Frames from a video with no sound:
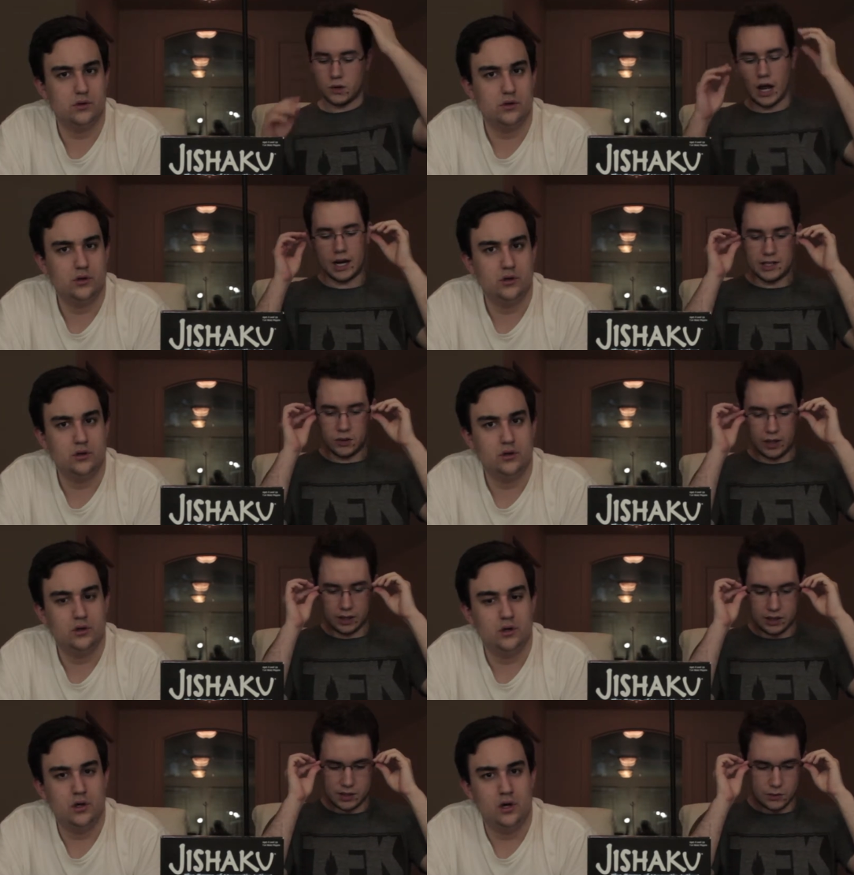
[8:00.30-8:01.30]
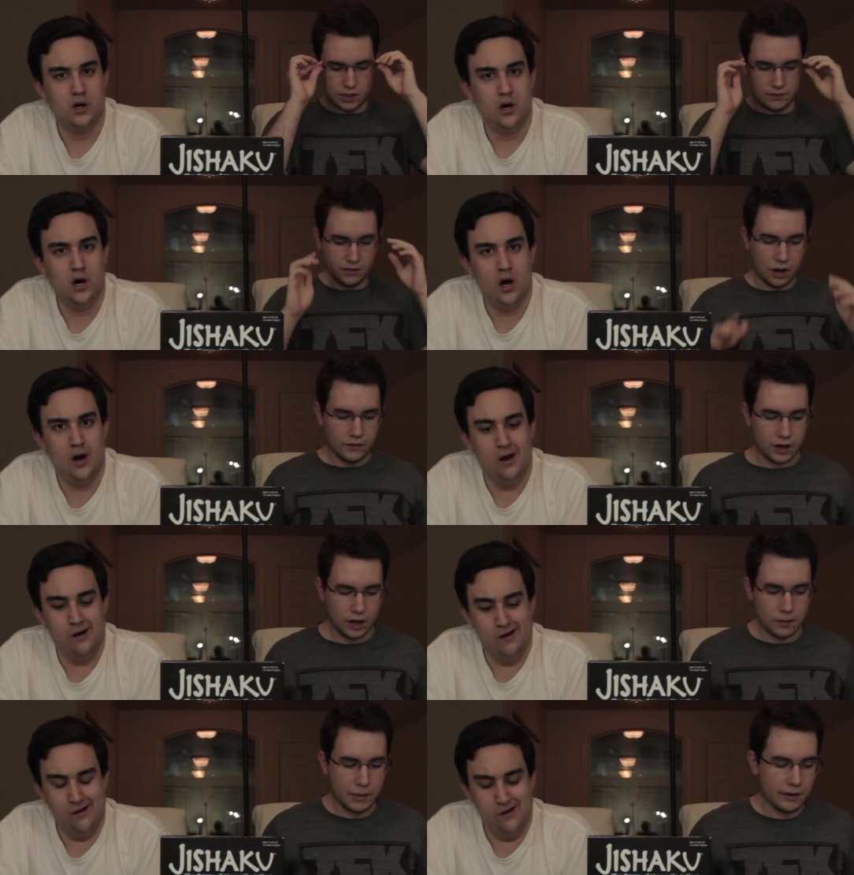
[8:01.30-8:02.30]
Speaker 1: we're not doing, because it was
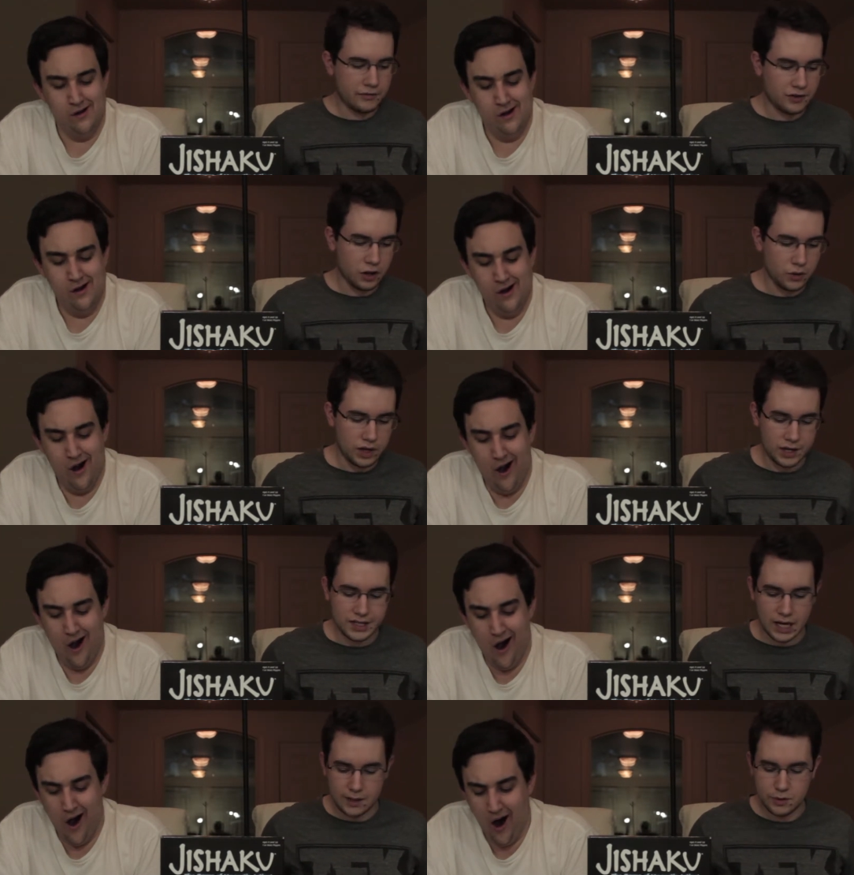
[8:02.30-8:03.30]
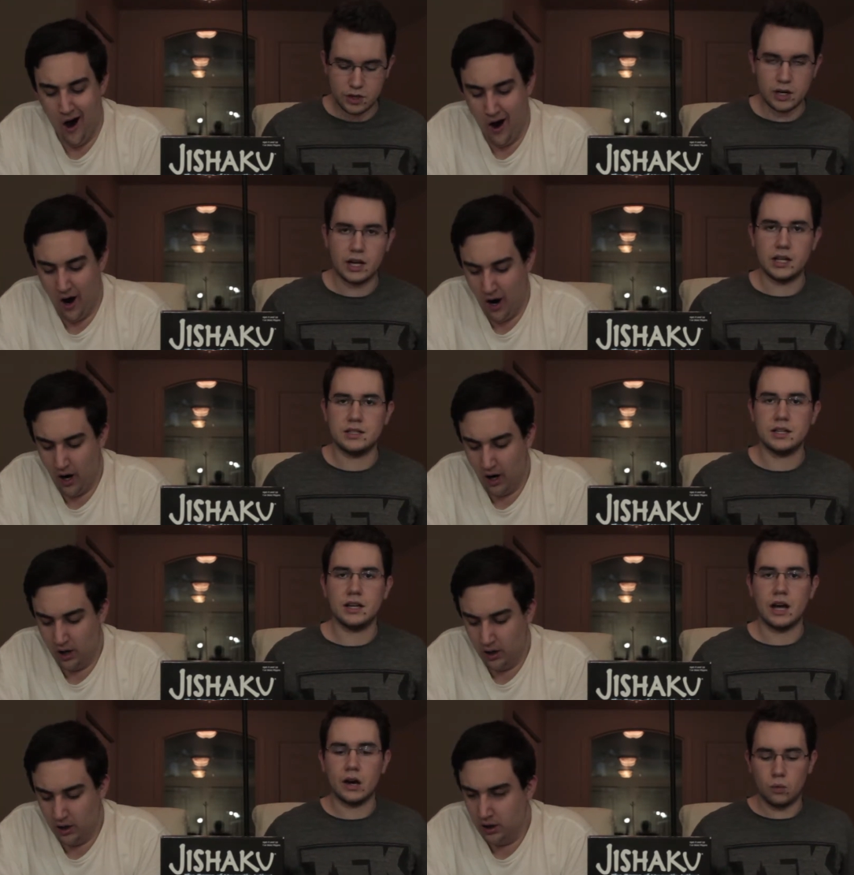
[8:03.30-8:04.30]
involving my phone and a timer, and I did
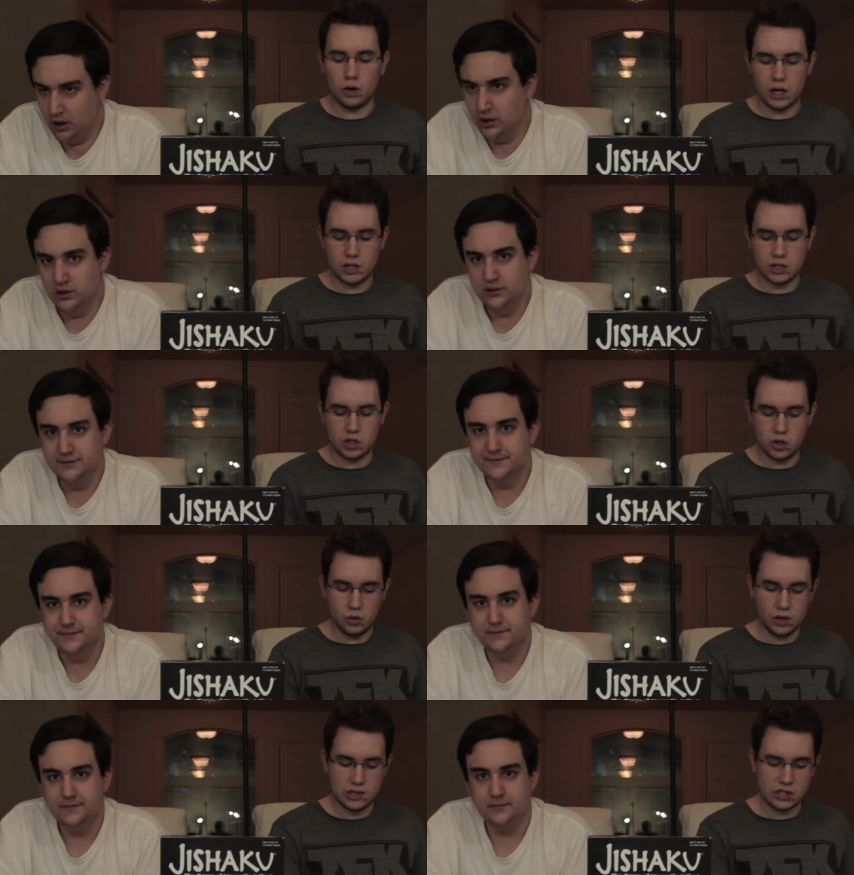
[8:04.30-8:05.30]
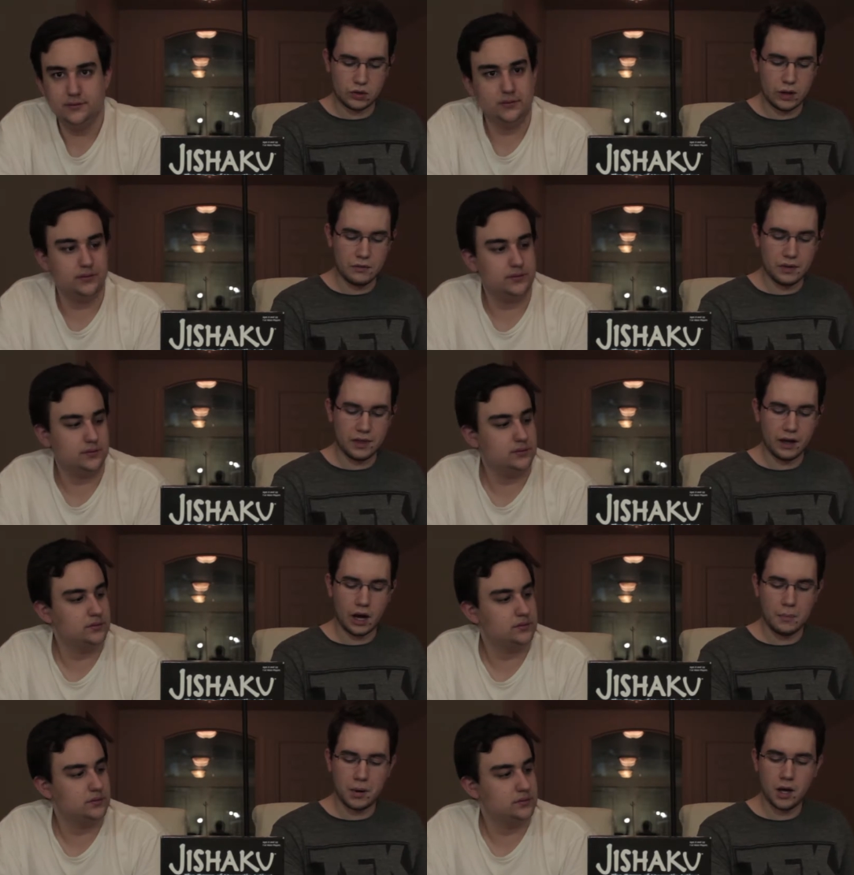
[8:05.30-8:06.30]
not want to uh, screw everything
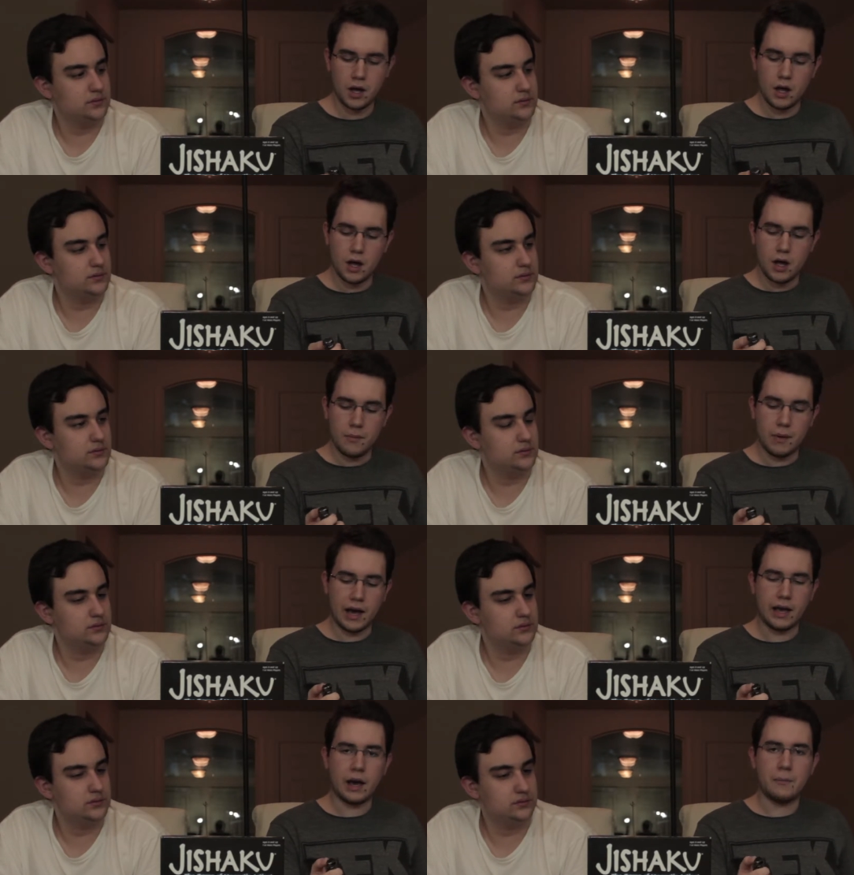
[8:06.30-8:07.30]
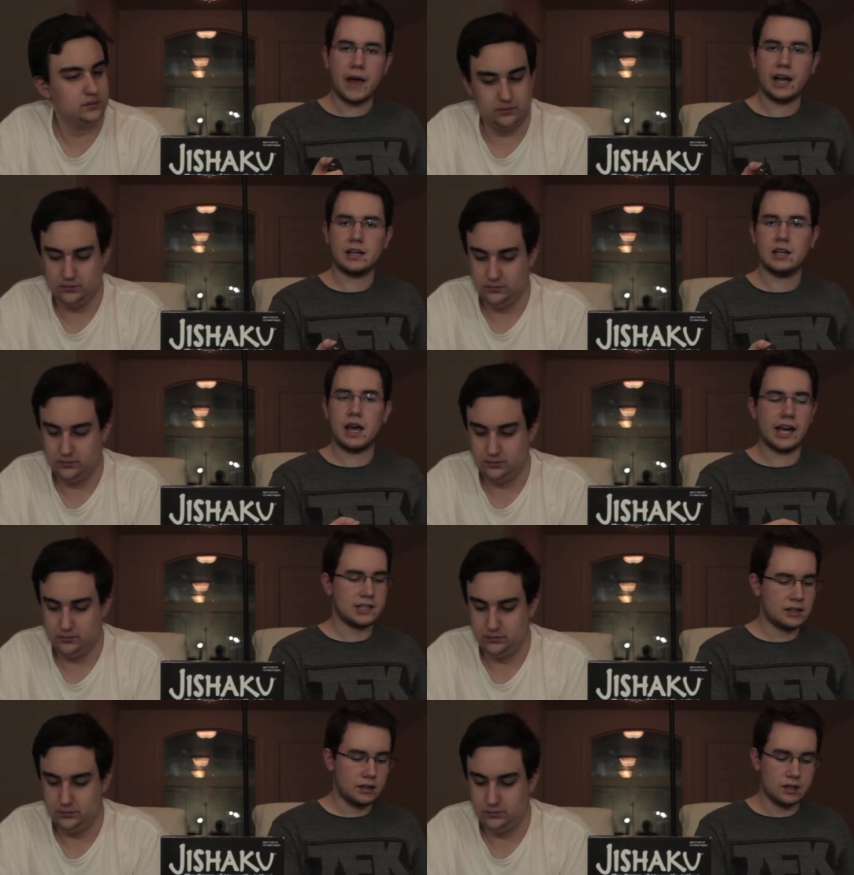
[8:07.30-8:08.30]
up by a magnet
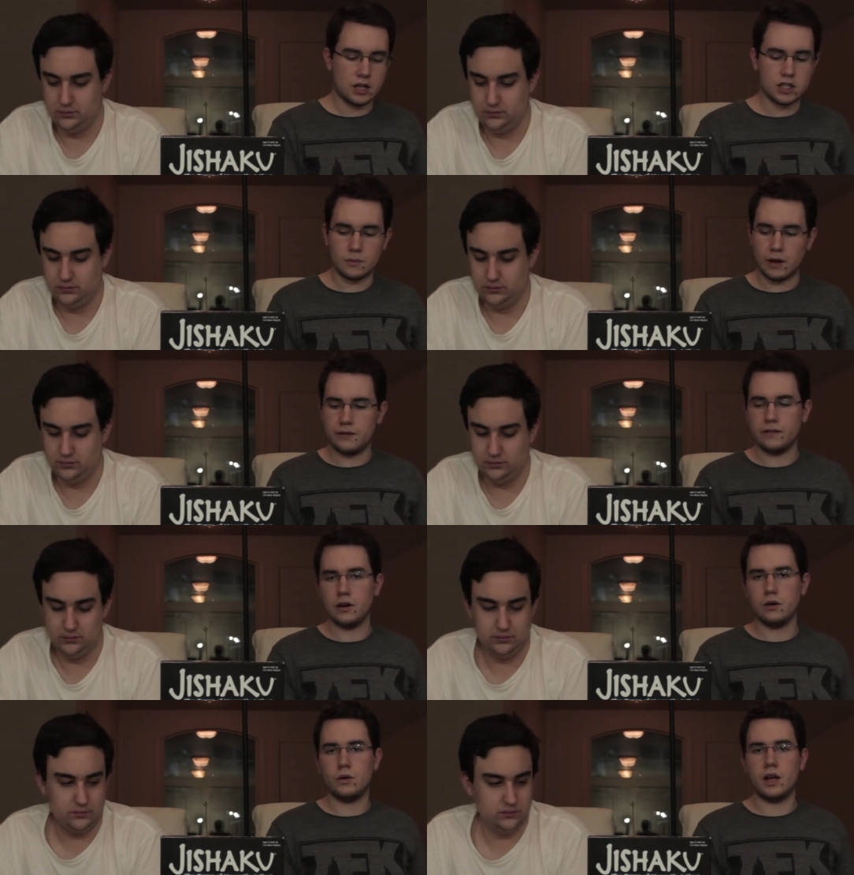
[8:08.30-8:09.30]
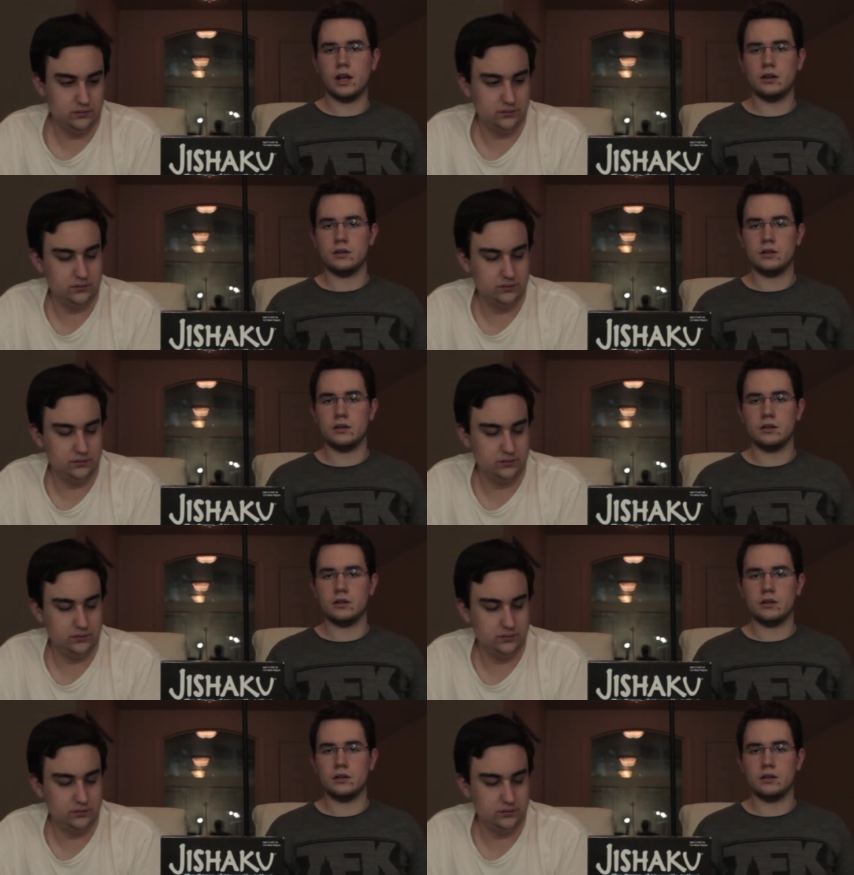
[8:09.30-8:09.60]
accidentally touching my phone and